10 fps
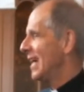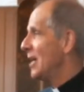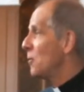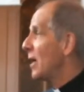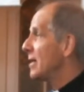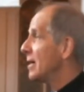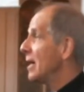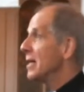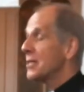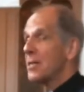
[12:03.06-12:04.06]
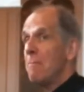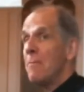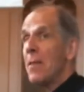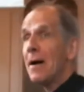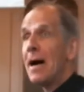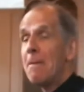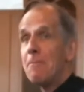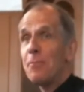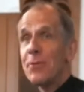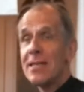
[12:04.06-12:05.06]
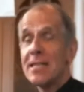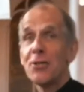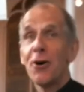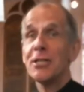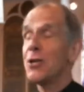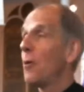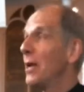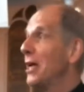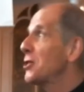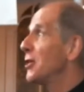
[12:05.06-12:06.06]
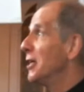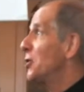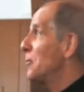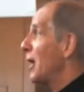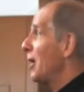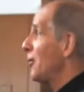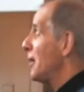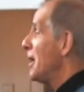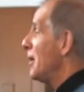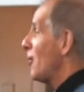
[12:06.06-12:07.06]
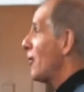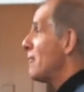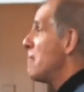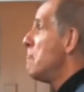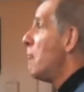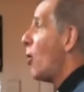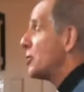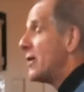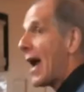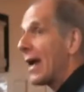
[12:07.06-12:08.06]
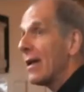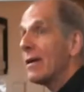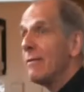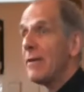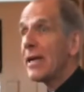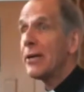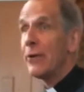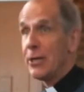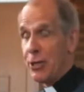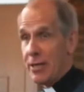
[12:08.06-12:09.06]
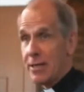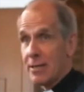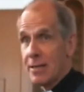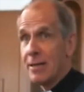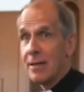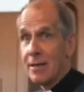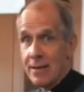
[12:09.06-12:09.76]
In the way that some, this is not a denominational issue, but a lot of modern Anglican vicarages